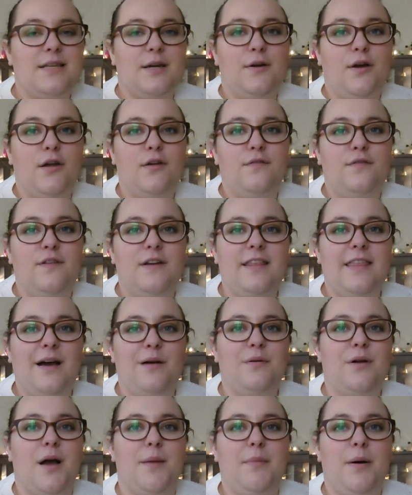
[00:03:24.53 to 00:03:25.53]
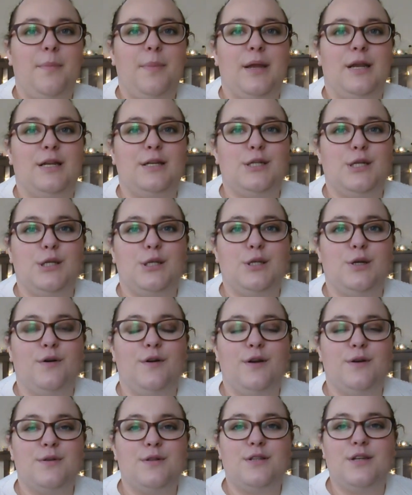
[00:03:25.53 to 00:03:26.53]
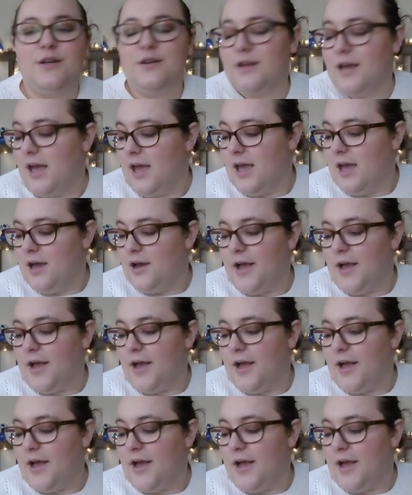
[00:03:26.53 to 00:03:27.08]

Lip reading: So hopefully that will come up in a tutorial soon,